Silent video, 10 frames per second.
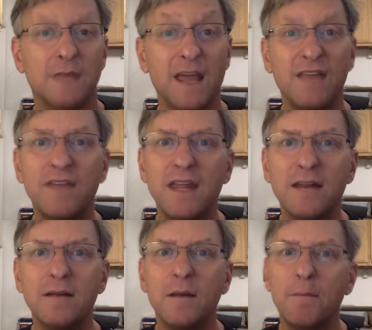And
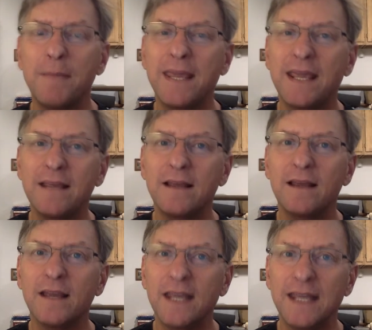then
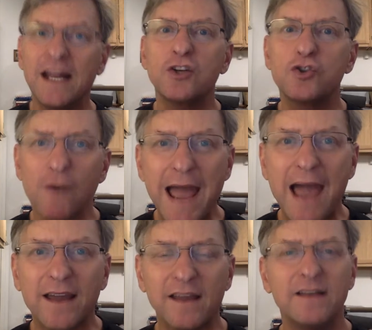get on track